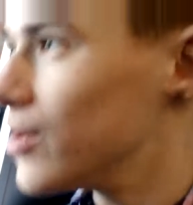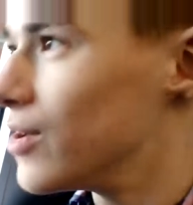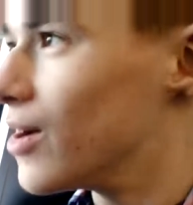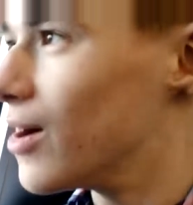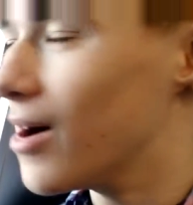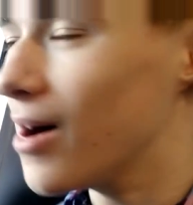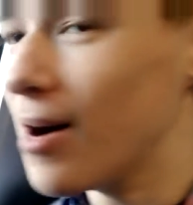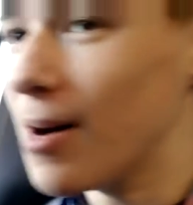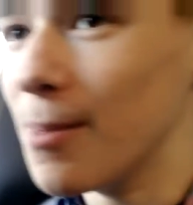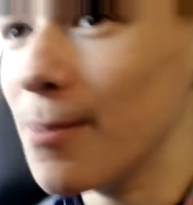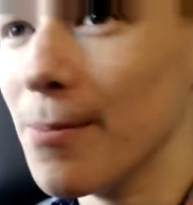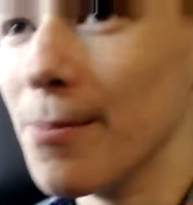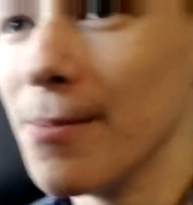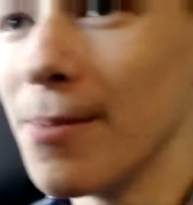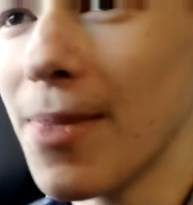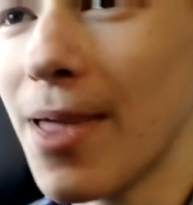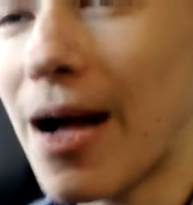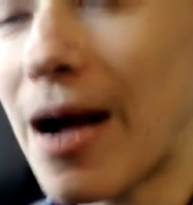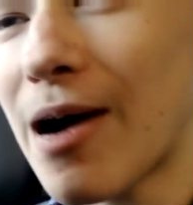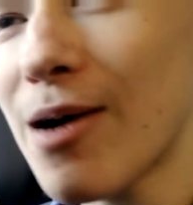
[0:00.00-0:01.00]
um,
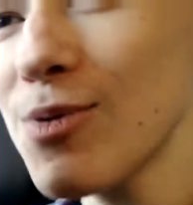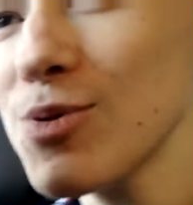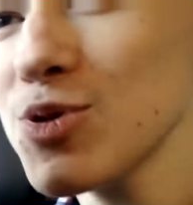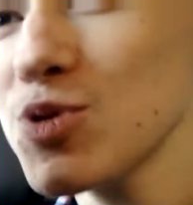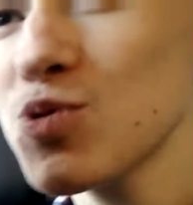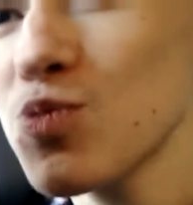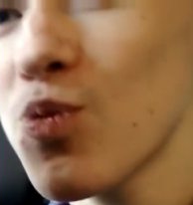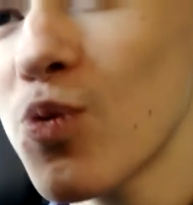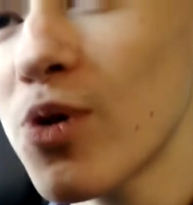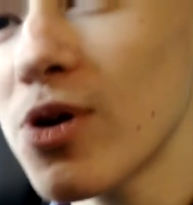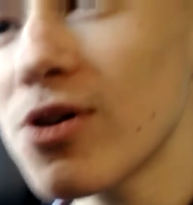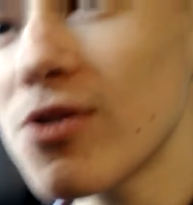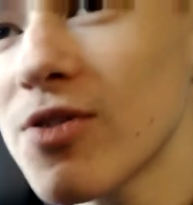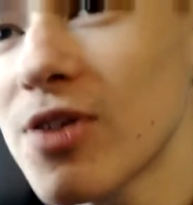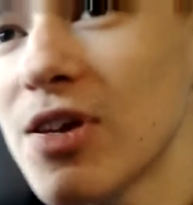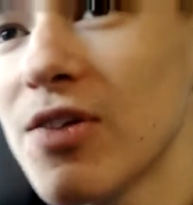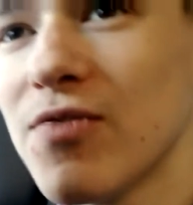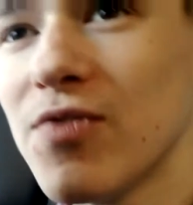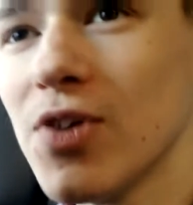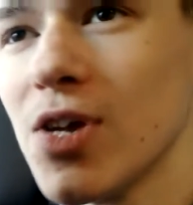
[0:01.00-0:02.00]
I was wondering
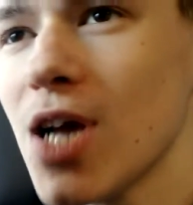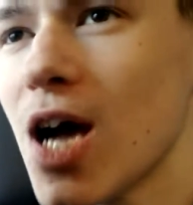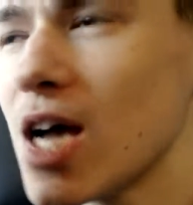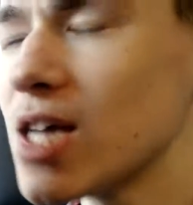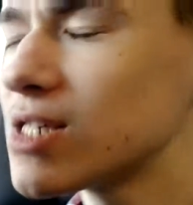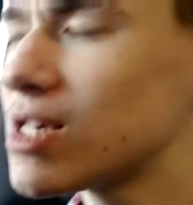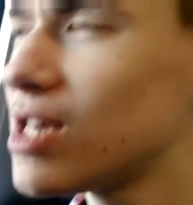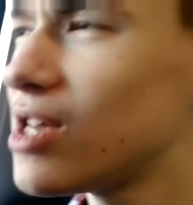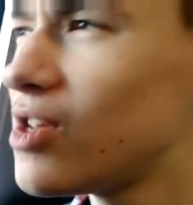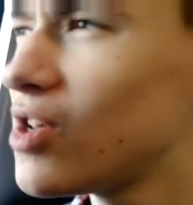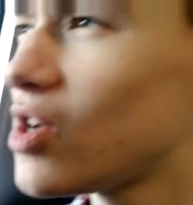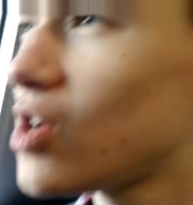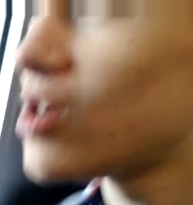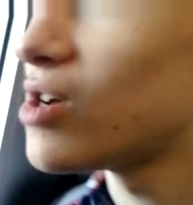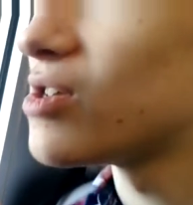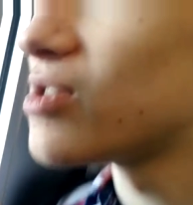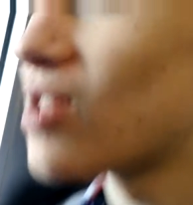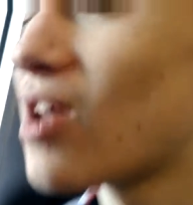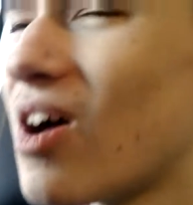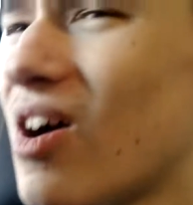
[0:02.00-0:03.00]
if you guys had a,
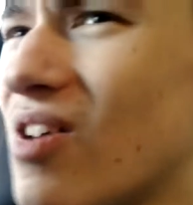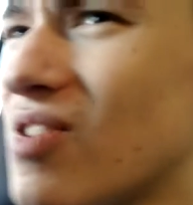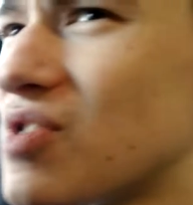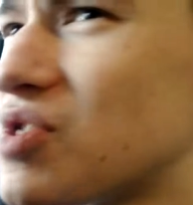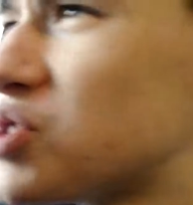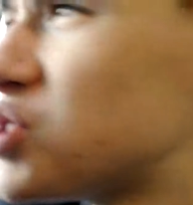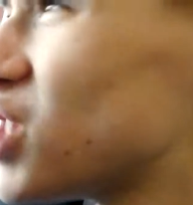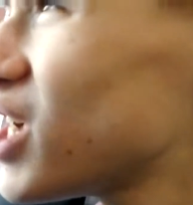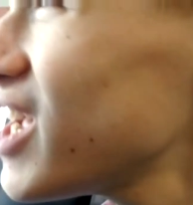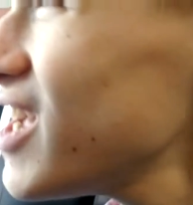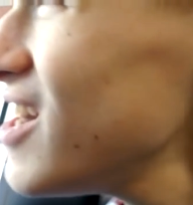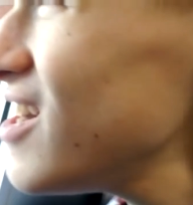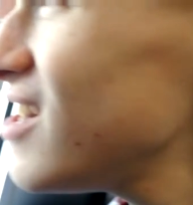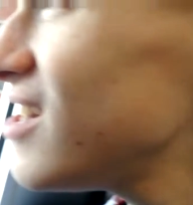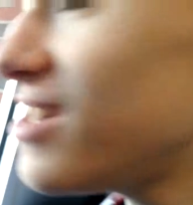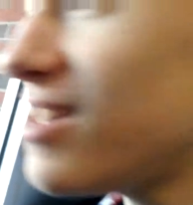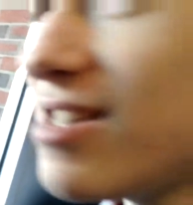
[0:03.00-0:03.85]
a chicken?